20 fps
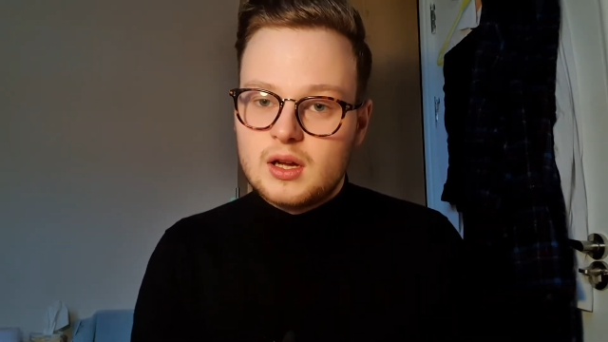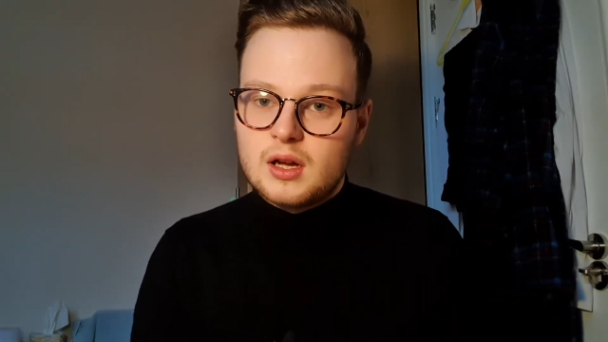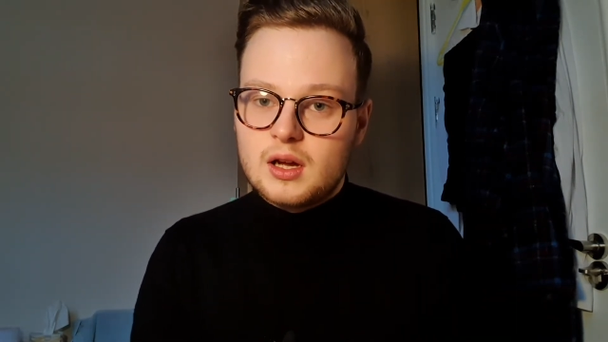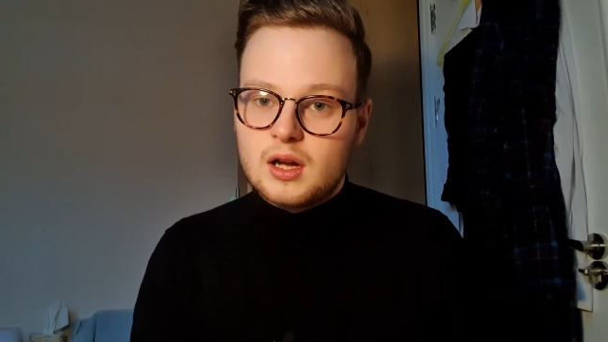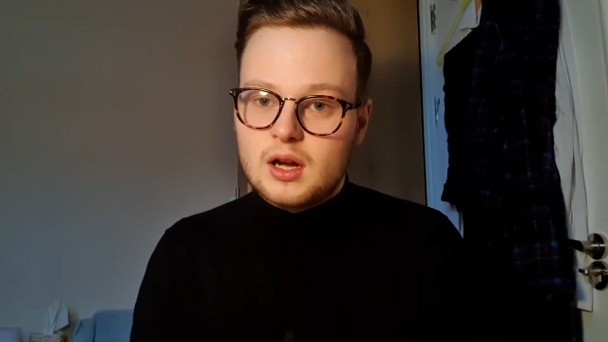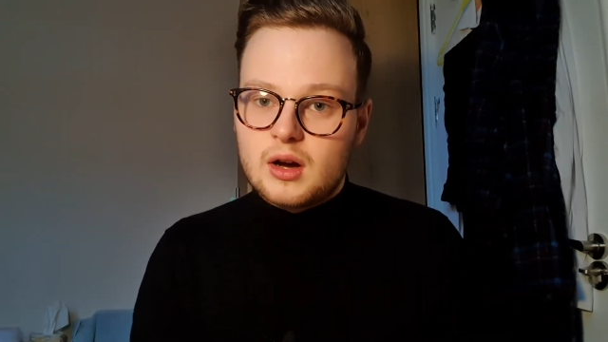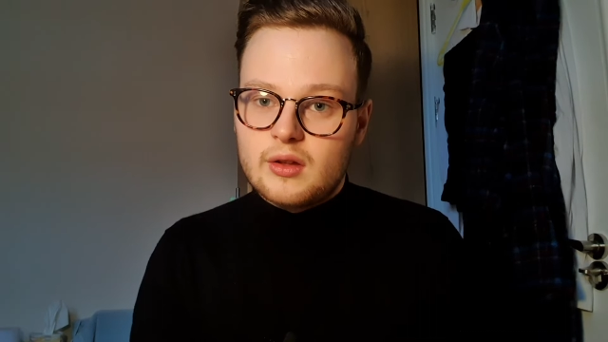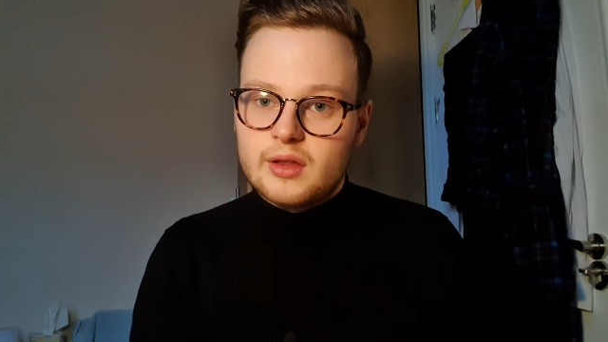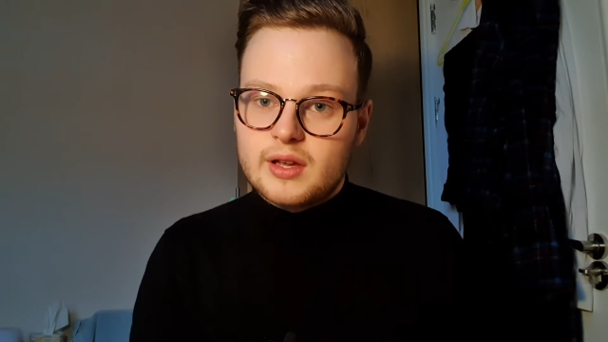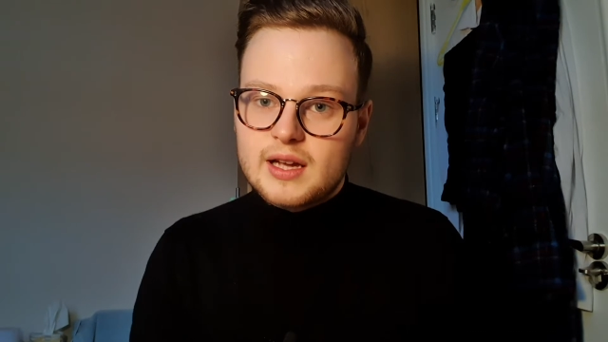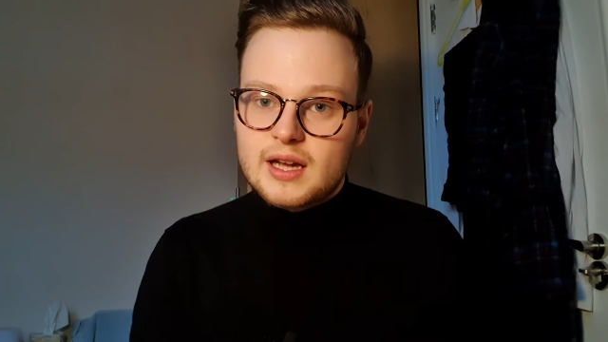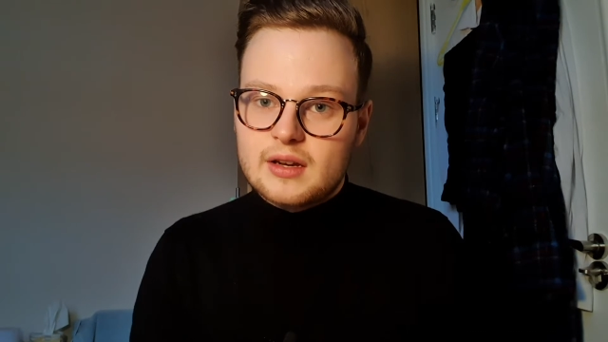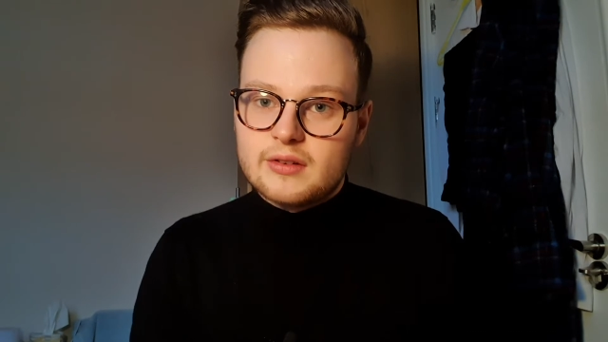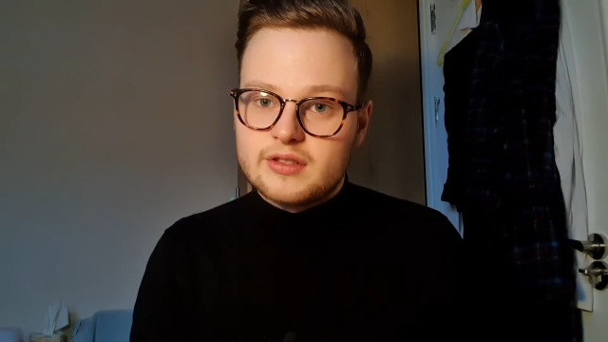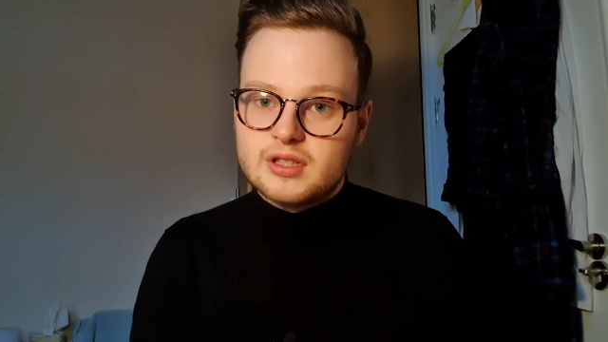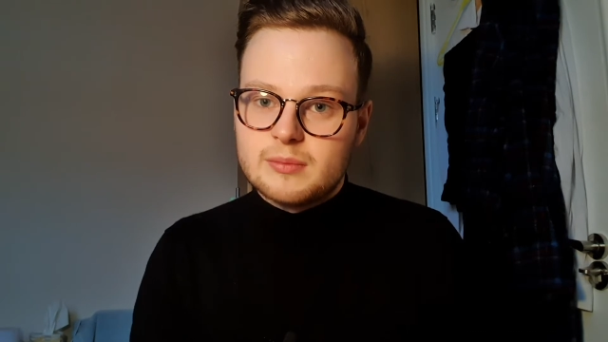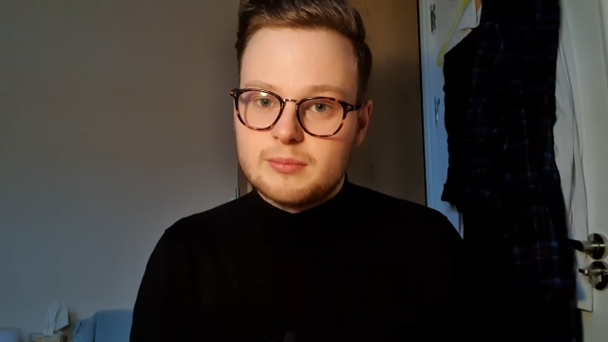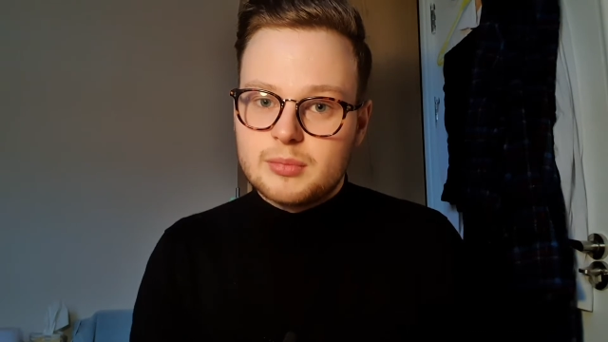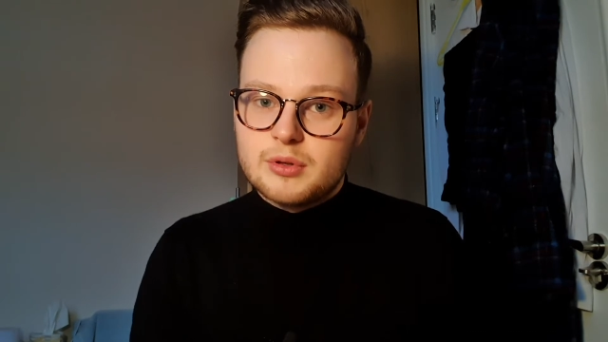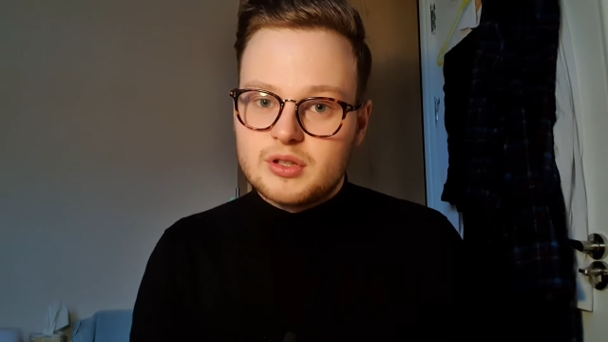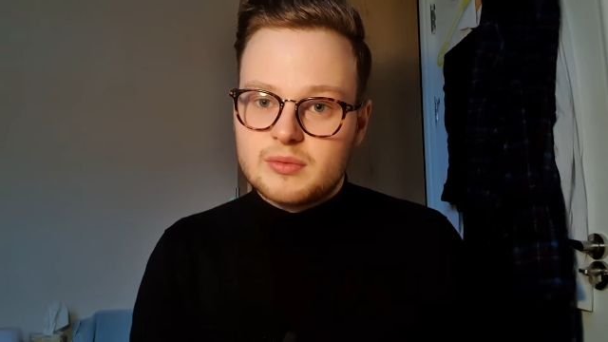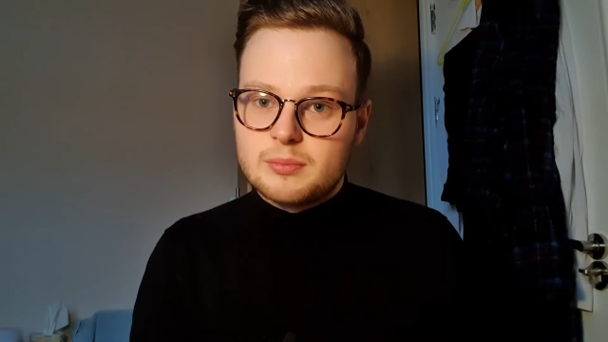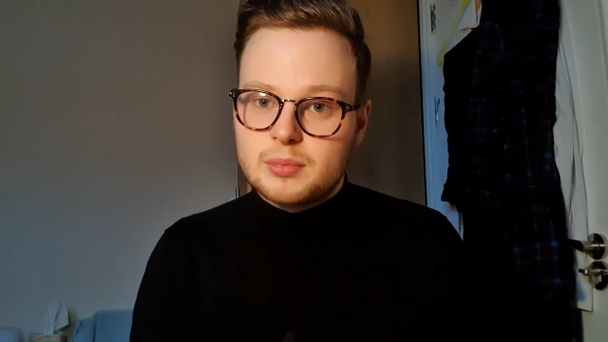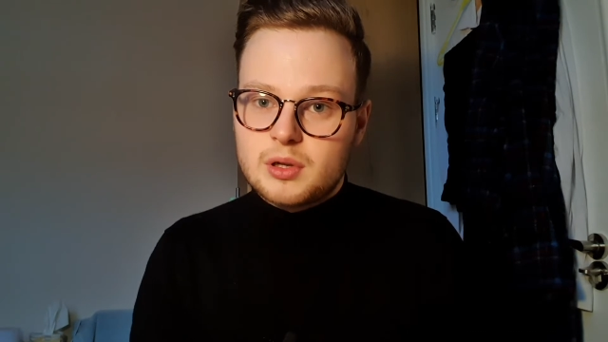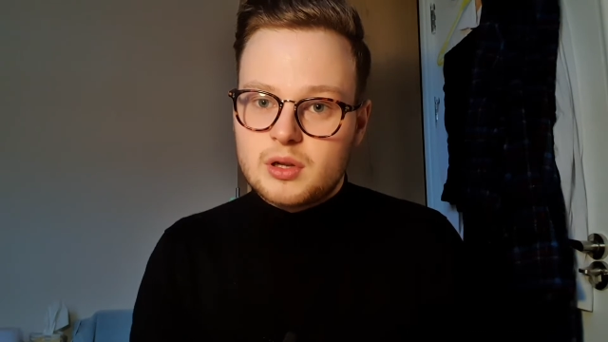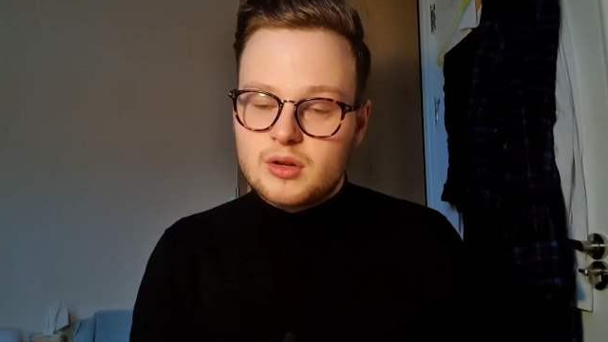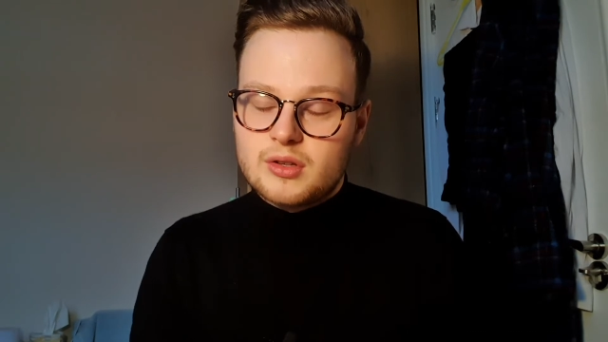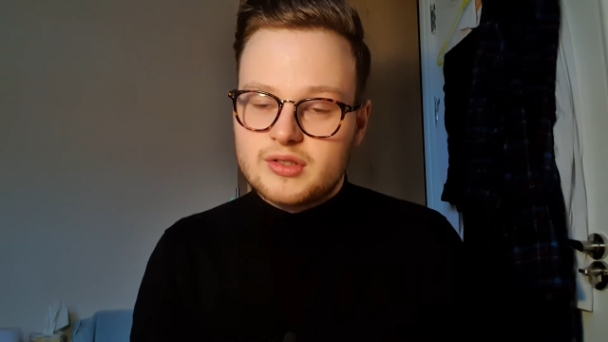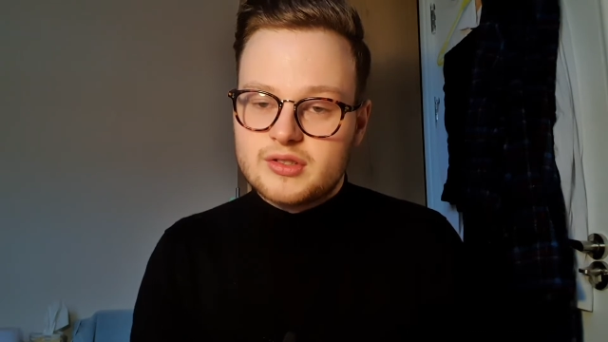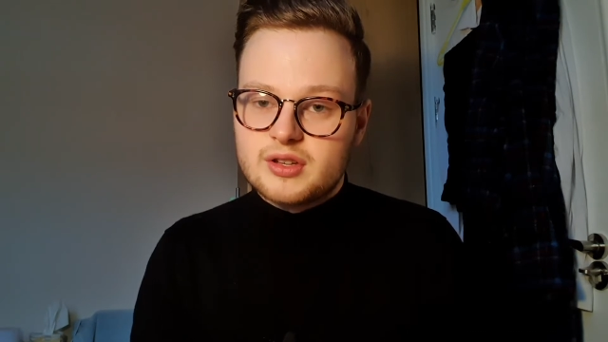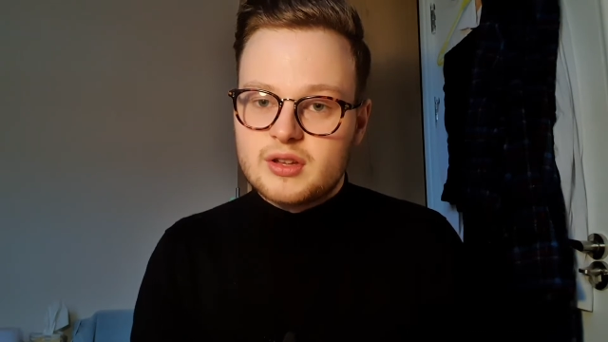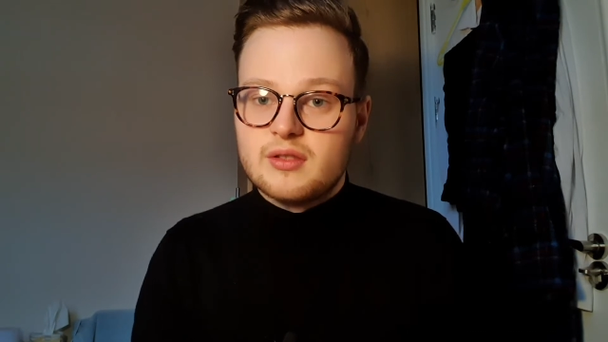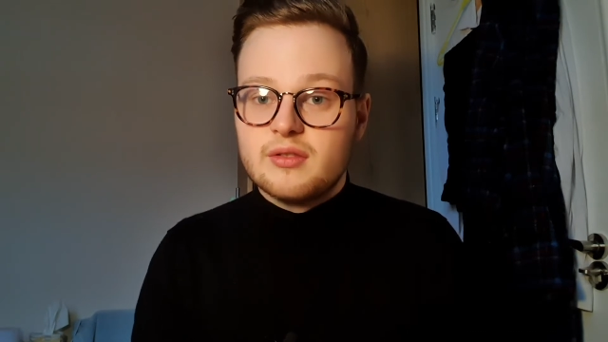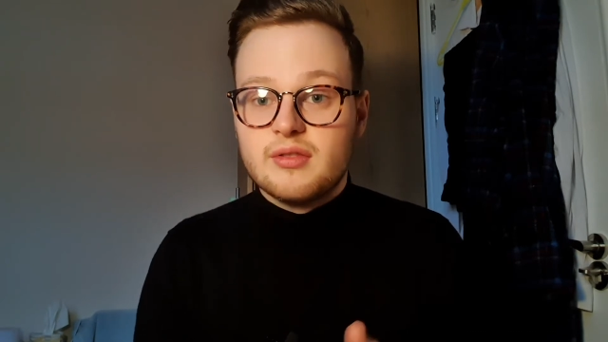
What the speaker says: on the Galaxy Buds Plus,